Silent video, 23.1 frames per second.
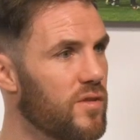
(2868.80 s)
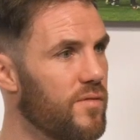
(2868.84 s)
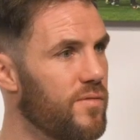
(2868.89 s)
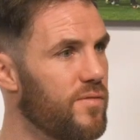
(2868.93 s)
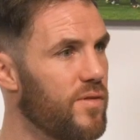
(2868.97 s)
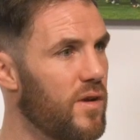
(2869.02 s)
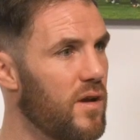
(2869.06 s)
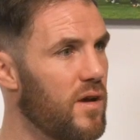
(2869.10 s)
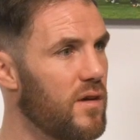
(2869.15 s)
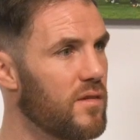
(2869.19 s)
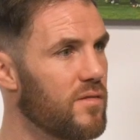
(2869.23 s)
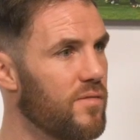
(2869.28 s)
the
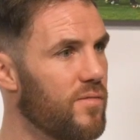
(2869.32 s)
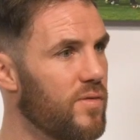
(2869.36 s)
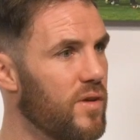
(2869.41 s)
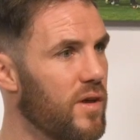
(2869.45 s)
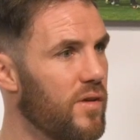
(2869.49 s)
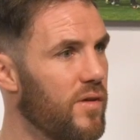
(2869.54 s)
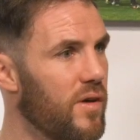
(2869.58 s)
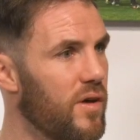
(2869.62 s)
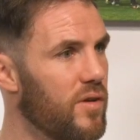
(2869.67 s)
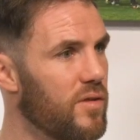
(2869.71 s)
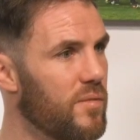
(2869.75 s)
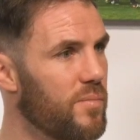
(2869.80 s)
philosophy
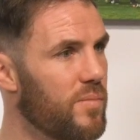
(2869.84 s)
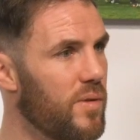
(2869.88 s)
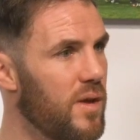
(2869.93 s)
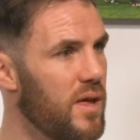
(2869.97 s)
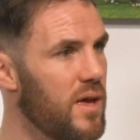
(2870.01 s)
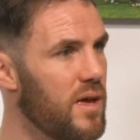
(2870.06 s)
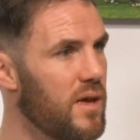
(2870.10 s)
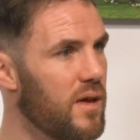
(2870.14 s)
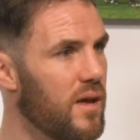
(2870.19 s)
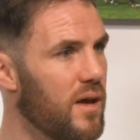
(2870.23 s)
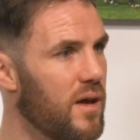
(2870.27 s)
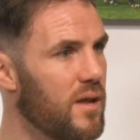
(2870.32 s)
of how they
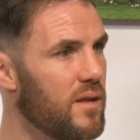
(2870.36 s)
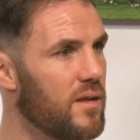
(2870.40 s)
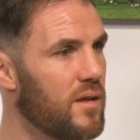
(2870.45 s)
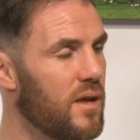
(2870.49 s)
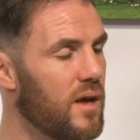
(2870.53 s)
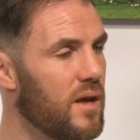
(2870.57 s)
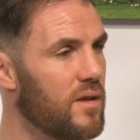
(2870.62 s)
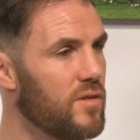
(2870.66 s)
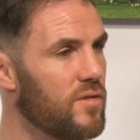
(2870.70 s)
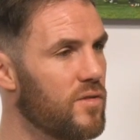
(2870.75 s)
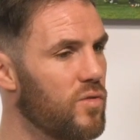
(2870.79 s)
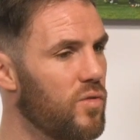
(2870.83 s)
play and
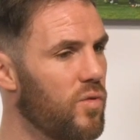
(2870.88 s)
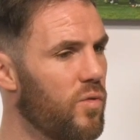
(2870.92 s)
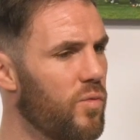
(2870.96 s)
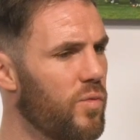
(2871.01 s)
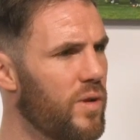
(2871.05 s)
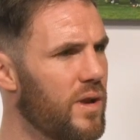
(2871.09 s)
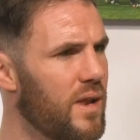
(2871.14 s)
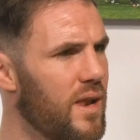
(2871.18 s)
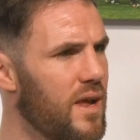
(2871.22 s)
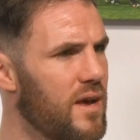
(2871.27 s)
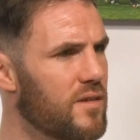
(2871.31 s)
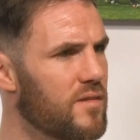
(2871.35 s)
and do it
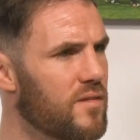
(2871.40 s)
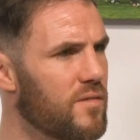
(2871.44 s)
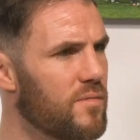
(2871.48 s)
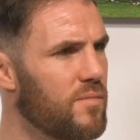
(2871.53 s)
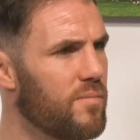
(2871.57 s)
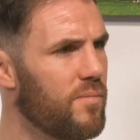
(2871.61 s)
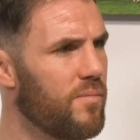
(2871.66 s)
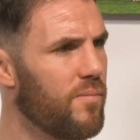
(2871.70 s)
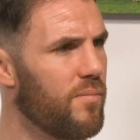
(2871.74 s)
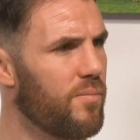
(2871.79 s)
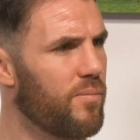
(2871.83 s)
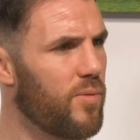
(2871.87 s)
with less
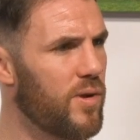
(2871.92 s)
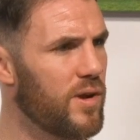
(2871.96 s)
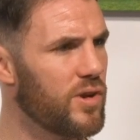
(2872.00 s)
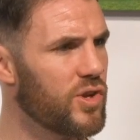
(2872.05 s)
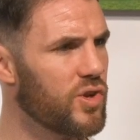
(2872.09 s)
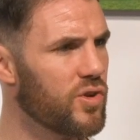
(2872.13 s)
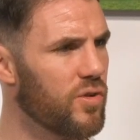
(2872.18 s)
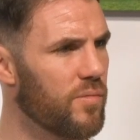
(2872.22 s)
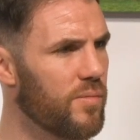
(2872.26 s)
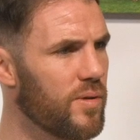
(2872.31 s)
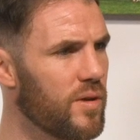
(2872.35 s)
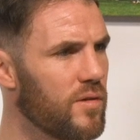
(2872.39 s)

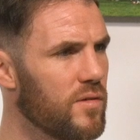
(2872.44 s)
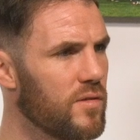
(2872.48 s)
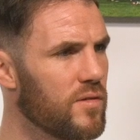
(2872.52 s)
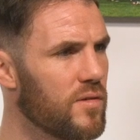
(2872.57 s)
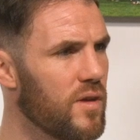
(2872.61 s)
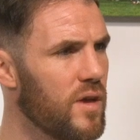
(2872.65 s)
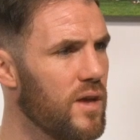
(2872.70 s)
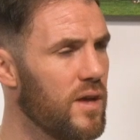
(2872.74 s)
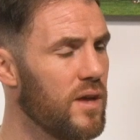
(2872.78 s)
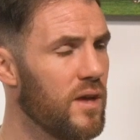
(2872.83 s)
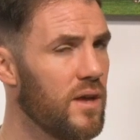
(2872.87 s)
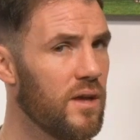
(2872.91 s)
pressure because
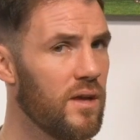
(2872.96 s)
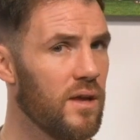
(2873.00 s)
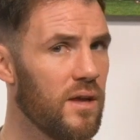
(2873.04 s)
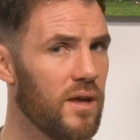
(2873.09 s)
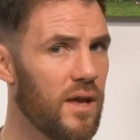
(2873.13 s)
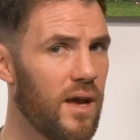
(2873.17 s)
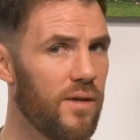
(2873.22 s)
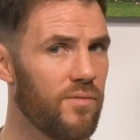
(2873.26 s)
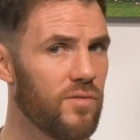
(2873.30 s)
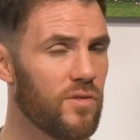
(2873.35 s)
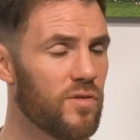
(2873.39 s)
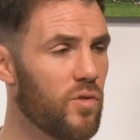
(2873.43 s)

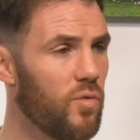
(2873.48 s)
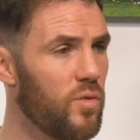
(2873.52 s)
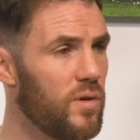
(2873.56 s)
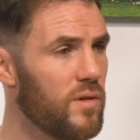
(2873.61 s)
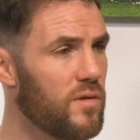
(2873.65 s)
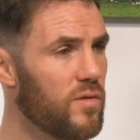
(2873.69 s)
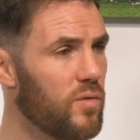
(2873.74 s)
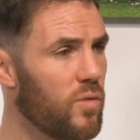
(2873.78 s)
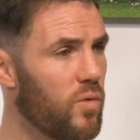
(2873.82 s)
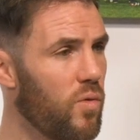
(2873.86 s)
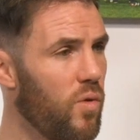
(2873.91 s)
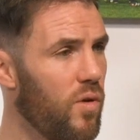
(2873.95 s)
having to go
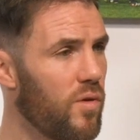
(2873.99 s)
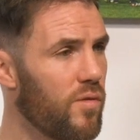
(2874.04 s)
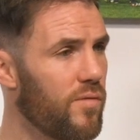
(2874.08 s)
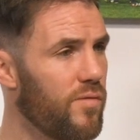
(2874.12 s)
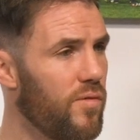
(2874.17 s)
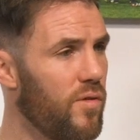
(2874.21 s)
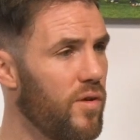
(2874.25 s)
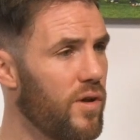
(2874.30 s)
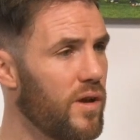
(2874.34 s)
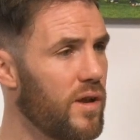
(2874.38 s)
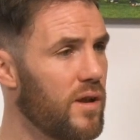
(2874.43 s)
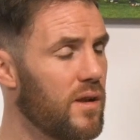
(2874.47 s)
into a quarter
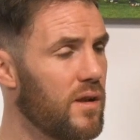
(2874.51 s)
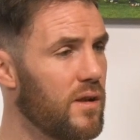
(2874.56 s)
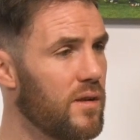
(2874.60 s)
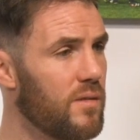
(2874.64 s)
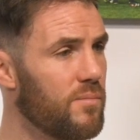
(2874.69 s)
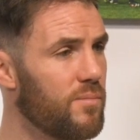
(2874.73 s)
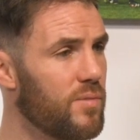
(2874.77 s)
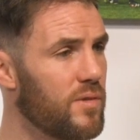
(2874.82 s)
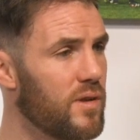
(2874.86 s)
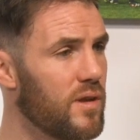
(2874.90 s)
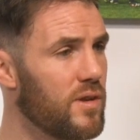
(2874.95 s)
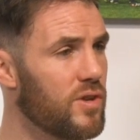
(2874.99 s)
final
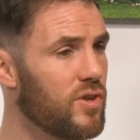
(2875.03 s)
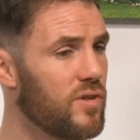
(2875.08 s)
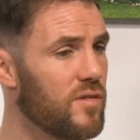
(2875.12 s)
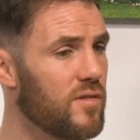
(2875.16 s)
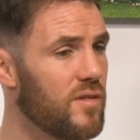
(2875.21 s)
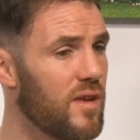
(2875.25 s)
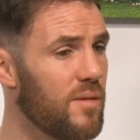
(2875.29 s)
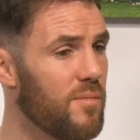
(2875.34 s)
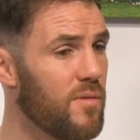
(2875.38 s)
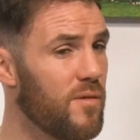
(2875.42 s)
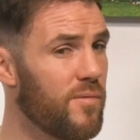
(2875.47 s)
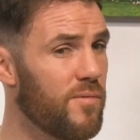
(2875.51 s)
and potentially a
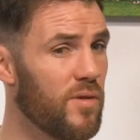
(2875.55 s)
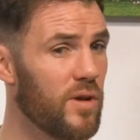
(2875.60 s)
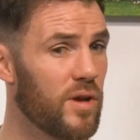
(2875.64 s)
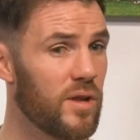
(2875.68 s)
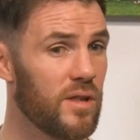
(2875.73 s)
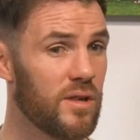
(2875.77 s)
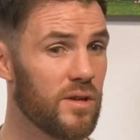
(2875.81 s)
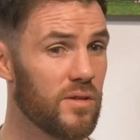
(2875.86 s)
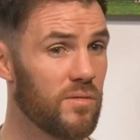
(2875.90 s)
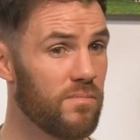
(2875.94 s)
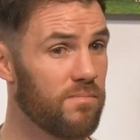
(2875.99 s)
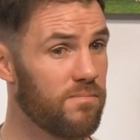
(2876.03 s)
semi
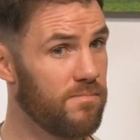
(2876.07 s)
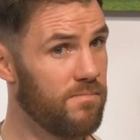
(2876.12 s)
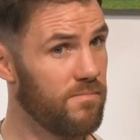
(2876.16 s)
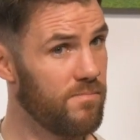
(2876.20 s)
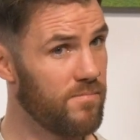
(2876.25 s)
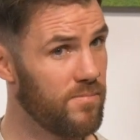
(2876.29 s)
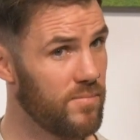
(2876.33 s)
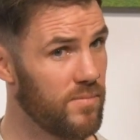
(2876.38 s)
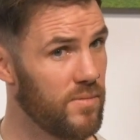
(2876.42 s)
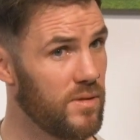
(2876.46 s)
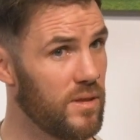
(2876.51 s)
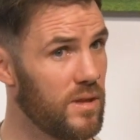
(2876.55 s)
final, they're,
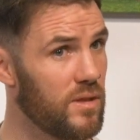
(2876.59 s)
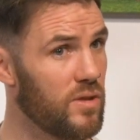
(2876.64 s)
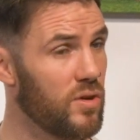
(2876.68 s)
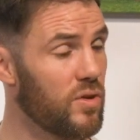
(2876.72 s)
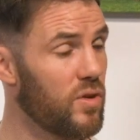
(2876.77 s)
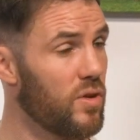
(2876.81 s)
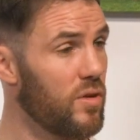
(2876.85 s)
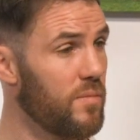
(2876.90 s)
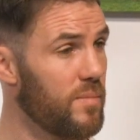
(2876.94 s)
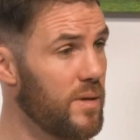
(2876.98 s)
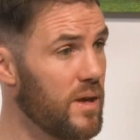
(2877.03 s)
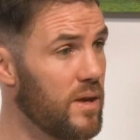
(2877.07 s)
they're
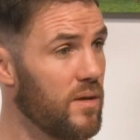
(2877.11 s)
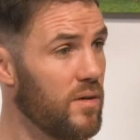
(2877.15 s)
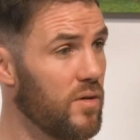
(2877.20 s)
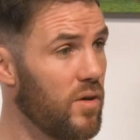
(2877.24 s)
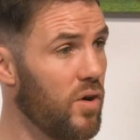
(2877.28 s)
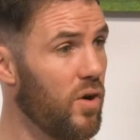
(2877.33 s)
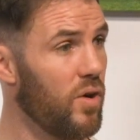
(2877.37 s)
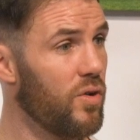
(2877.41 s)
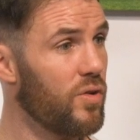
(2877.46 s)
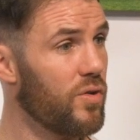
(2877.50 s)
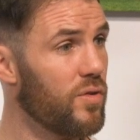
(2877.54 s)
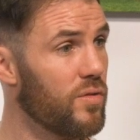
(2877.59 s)
going to be
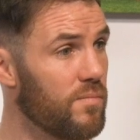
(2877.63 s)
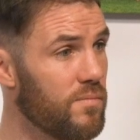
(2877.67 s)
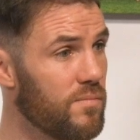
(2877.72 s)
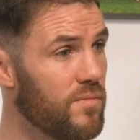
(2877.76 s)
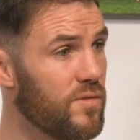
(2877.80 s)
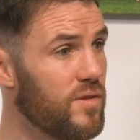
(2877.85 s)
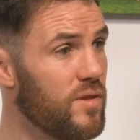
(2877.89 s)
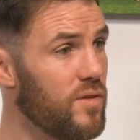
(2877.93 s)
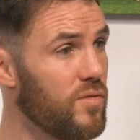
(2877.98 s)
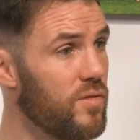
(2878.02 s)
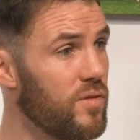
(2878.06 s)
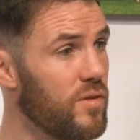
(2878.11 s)
under
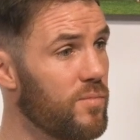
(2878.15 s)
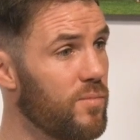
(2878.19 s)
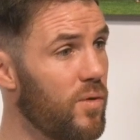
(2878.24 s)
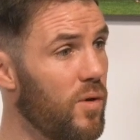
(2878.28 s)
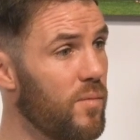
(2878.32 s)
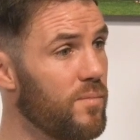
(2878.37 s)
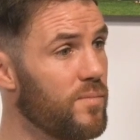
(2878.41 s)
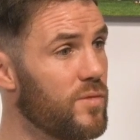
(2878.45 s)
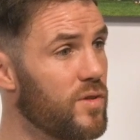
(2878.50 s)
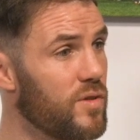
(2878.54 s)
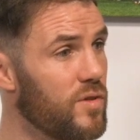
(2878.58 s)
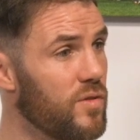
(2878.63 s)
serious
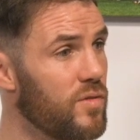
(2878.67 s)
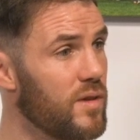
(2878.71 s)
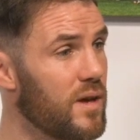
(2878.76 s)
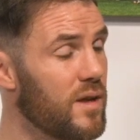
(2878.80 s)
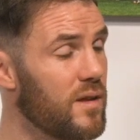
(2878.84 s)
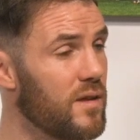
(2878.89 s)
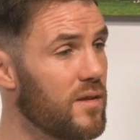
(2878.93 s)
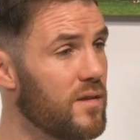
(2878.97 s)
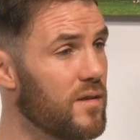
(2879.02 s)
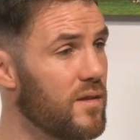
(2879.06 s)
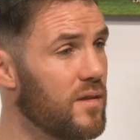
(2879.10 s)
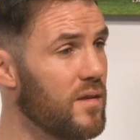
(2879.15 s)
pump to do
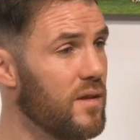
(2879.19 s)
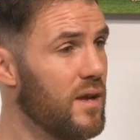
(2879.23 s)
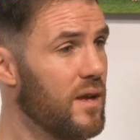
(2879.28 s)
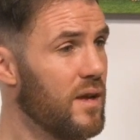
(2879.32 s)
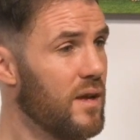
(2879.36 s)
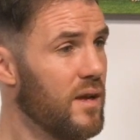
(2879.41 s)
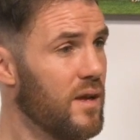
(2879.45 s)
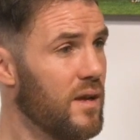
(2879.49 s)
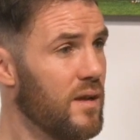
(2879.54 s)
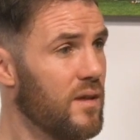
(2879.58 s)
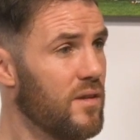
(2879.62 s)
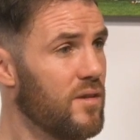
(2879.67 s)
that and to
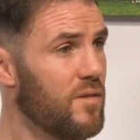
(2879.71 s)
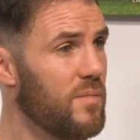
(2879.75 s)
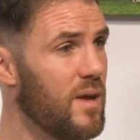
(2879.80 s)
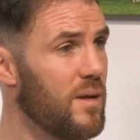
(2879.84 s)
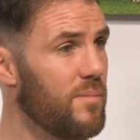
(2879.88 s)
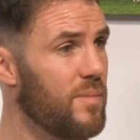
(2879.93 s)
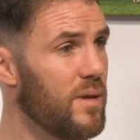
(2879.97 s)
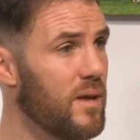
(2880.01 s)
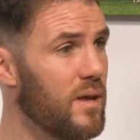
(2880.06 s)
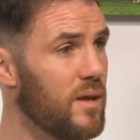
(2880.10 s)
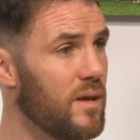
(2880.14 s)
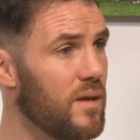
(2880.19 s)
to
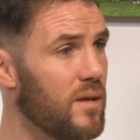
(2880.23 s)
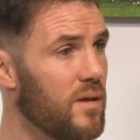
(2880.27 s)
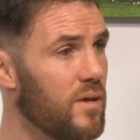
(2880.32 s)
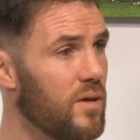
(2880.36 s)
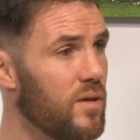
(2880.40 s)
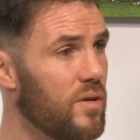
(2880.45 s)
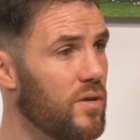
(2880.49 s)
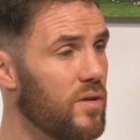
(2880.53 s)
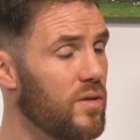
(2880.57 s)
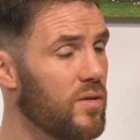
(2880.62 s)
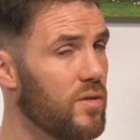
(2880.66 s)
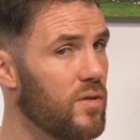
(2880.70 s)
maybe.
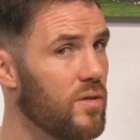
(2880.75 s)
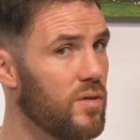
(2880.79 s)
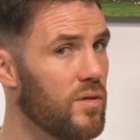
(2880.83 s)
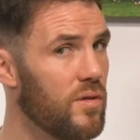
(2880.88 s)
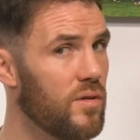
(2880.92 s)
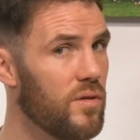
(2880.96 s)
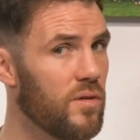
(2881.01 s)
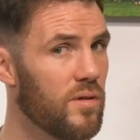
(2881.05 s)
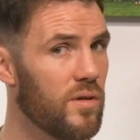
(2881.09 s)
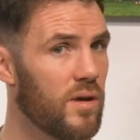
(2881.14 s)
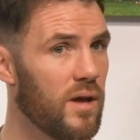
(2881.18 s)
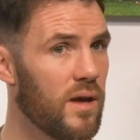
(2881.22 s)

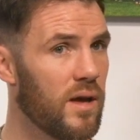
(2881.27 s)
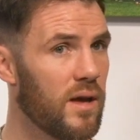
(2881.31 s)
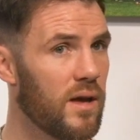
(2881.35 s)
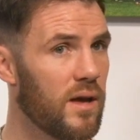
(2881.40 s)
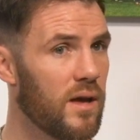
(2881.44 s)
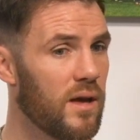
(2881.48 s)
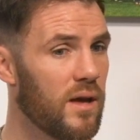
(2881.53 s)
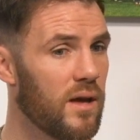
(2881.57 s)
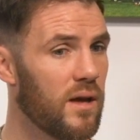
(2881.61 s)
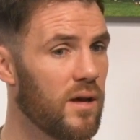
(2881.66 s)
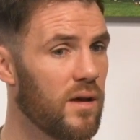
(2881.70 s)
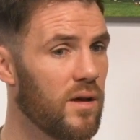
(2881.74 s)

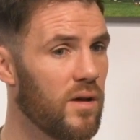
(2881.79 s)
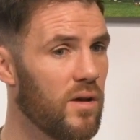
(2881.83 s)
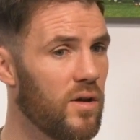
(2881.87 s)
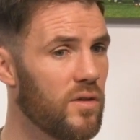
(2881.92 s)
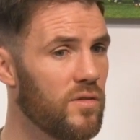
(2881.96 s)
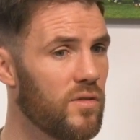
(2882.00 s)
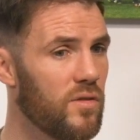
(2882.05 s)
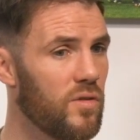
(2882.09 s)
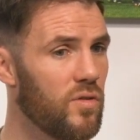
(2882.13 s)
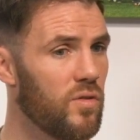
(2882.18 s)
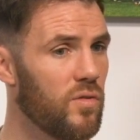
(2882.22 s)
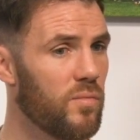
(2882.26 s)
Uh, I
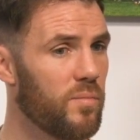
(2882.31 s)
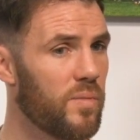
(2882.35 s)
don't know,